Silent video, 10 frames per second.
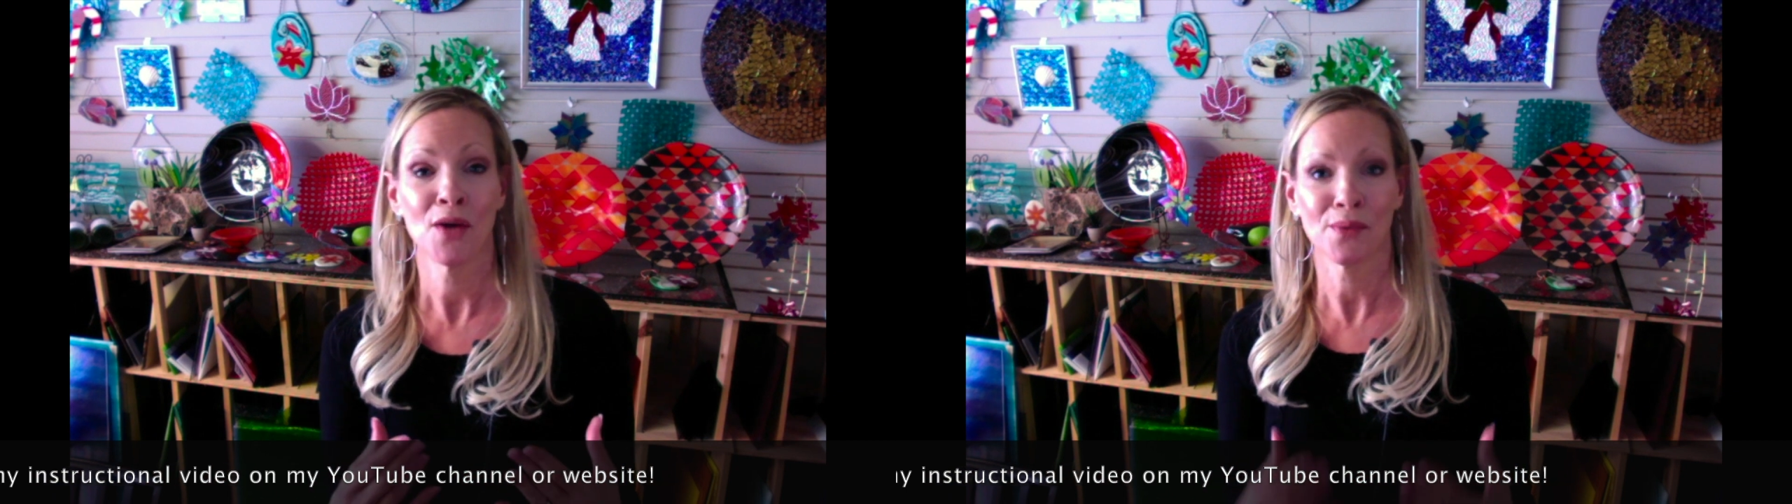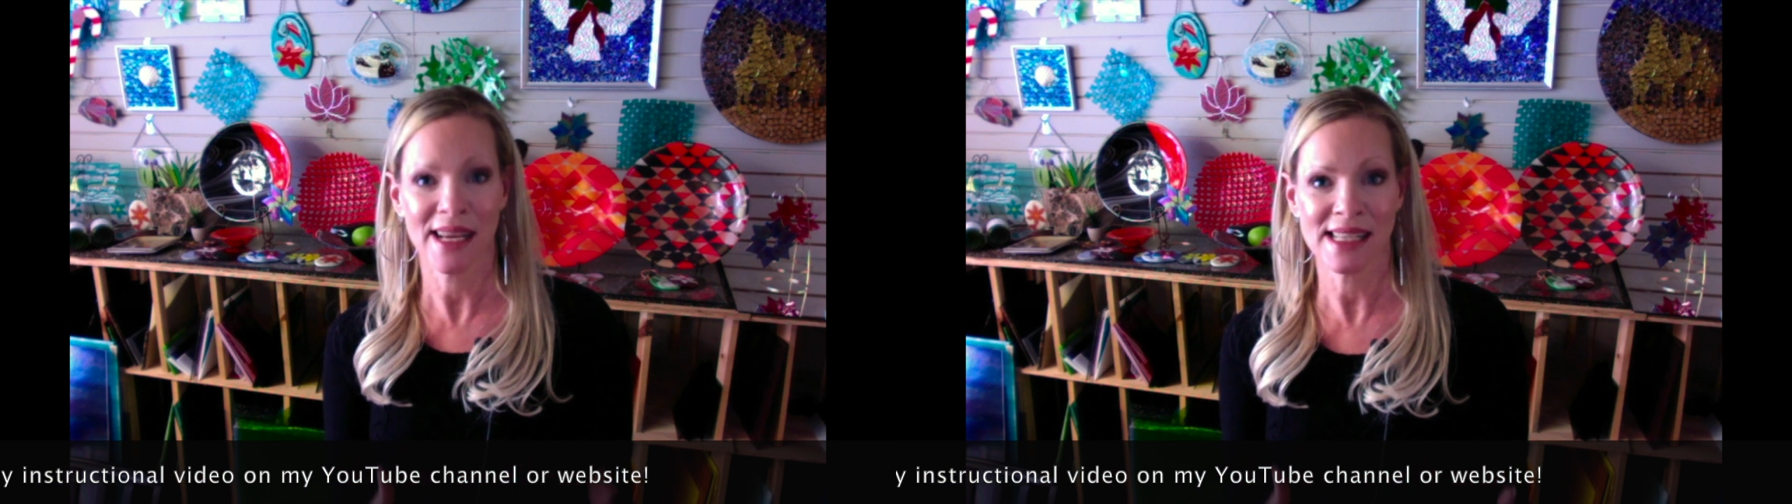
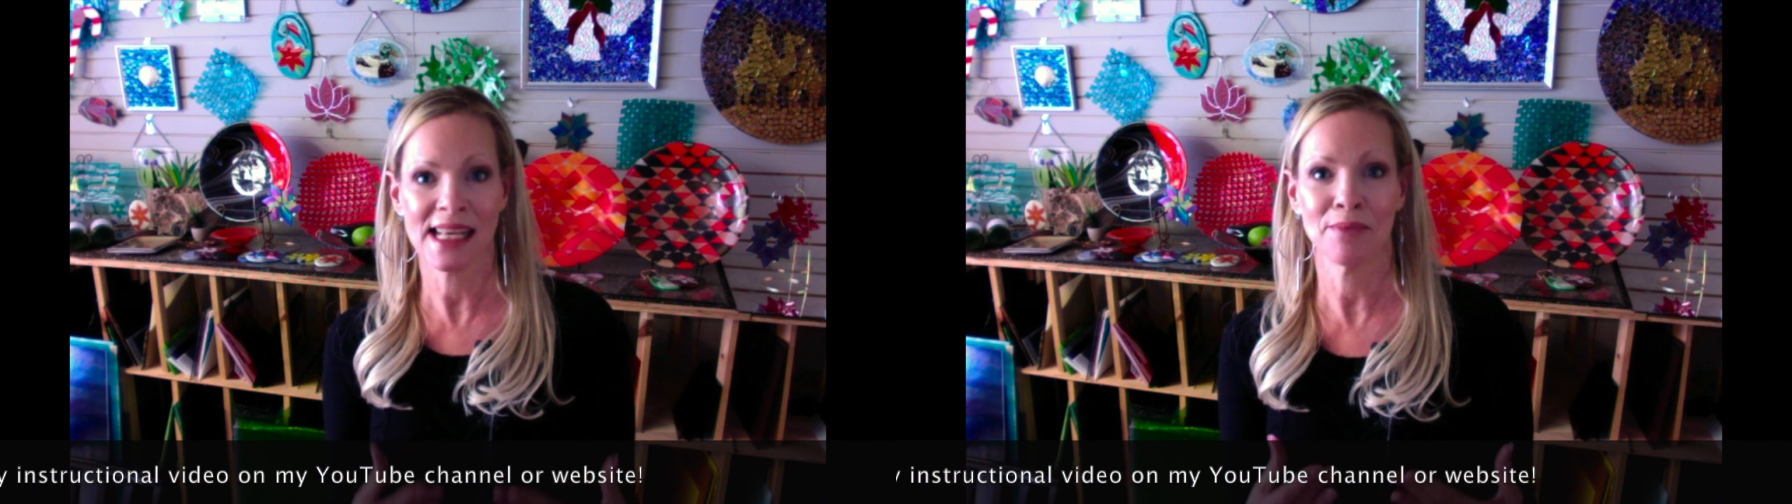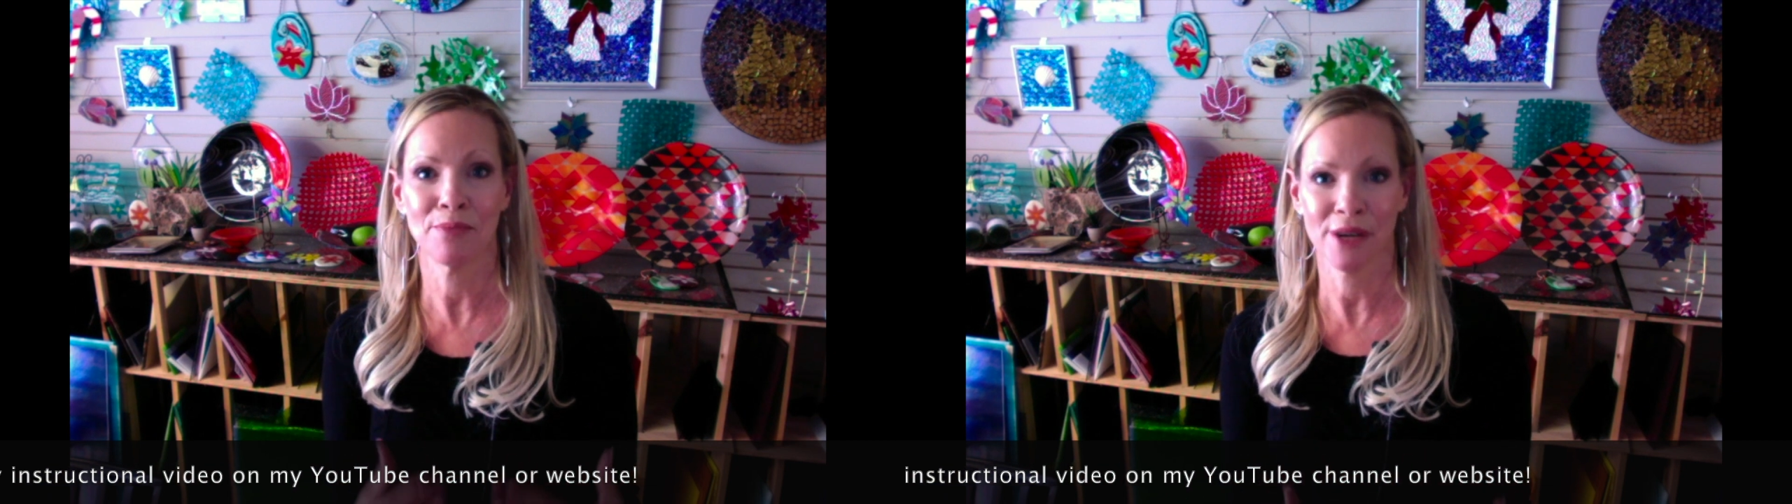
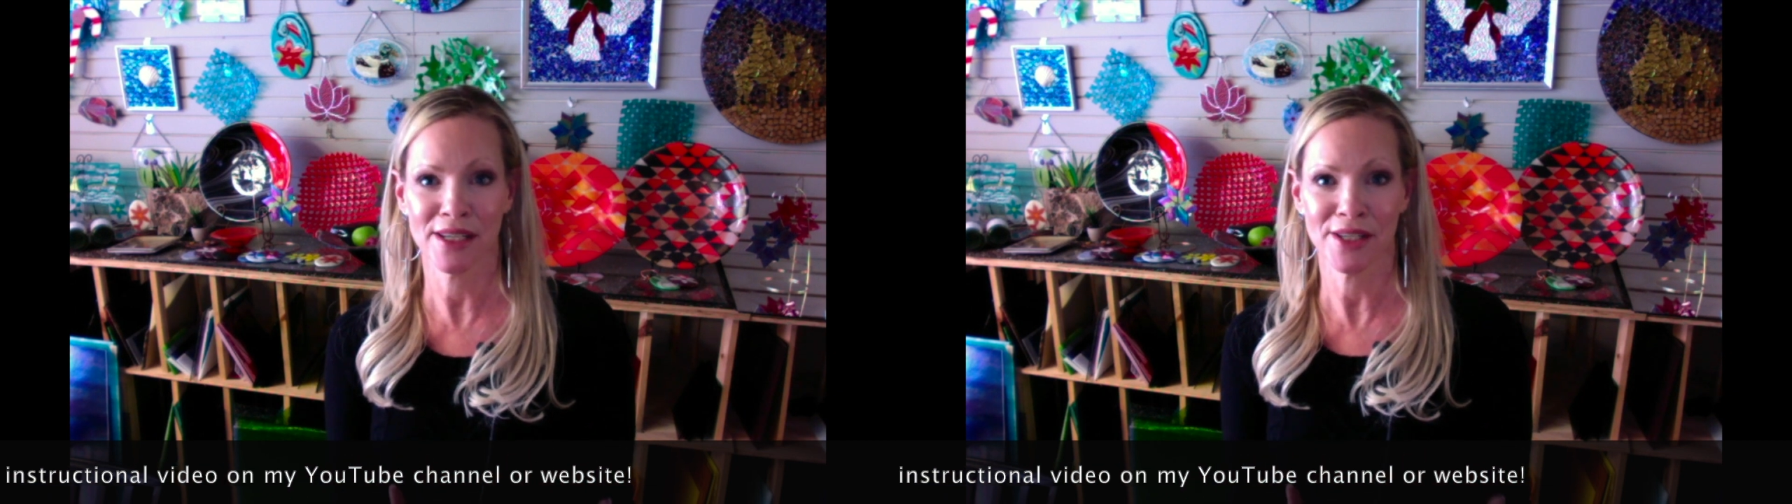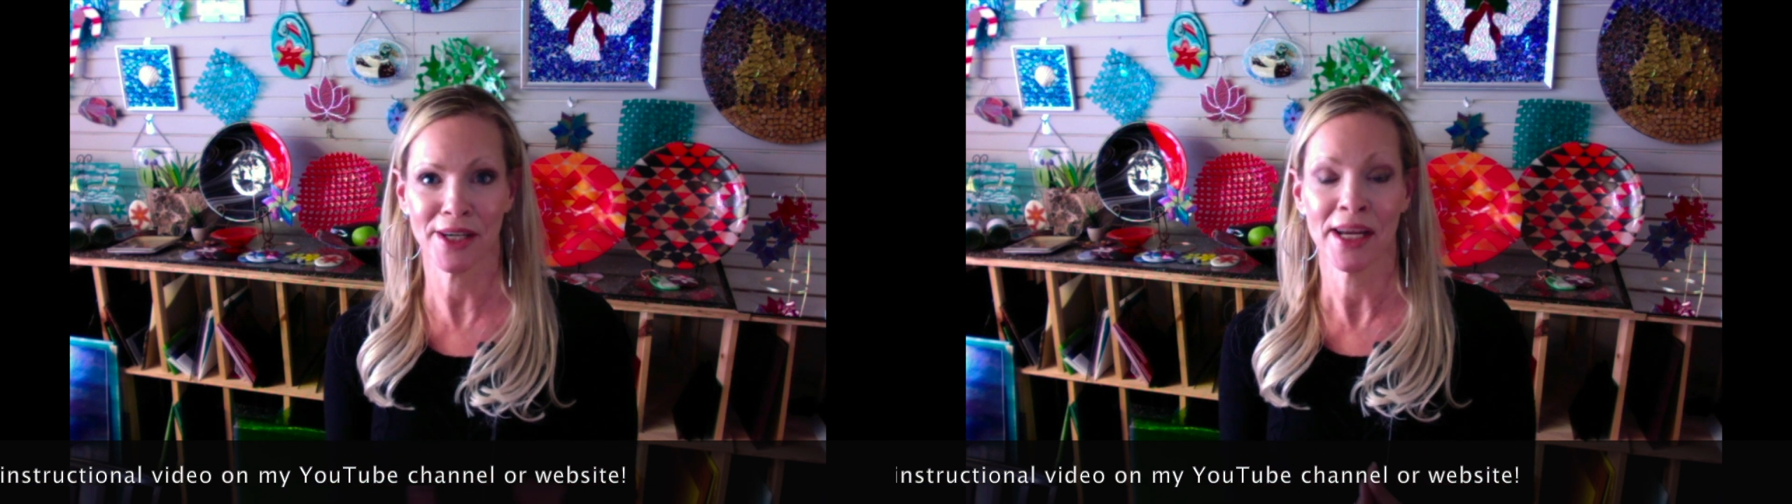resin
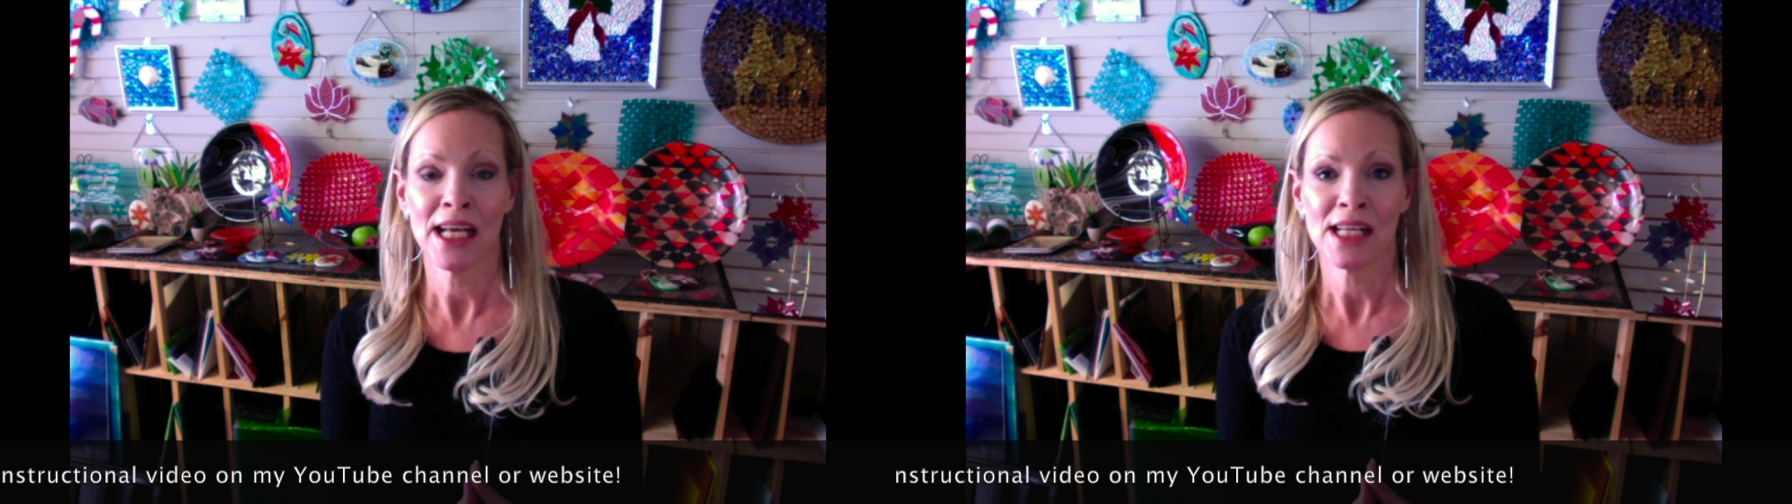printer.